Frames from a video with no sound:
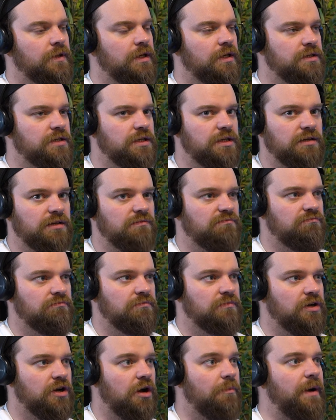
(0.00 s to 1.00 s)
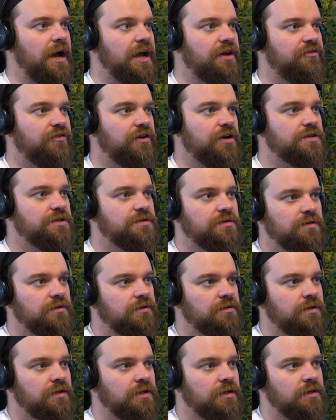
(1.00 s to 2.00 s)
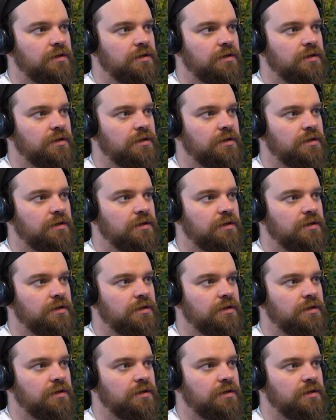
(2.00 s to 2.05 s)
Yeah, I did it. Got paid for it as well.